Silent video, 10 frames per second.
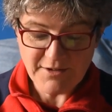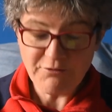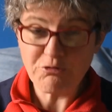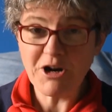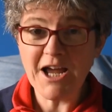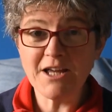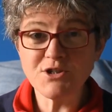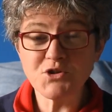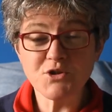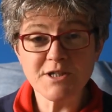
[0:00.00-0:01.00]

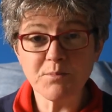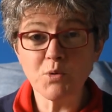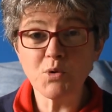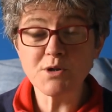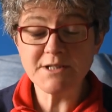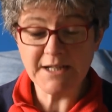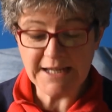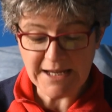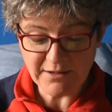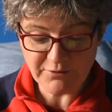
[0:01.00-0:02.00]
friends who support and
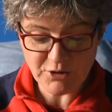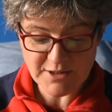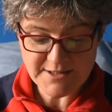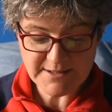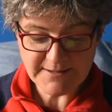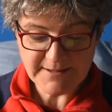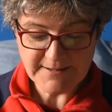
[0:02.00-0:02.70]
care for us,